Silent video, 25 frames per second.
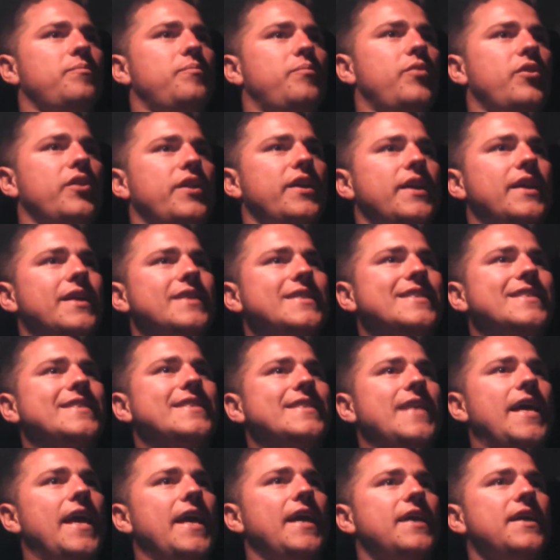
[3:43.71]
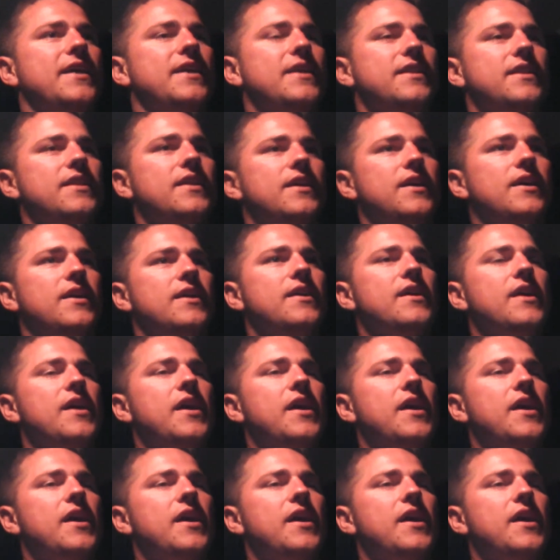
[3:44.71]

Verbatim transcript: putting a stake in the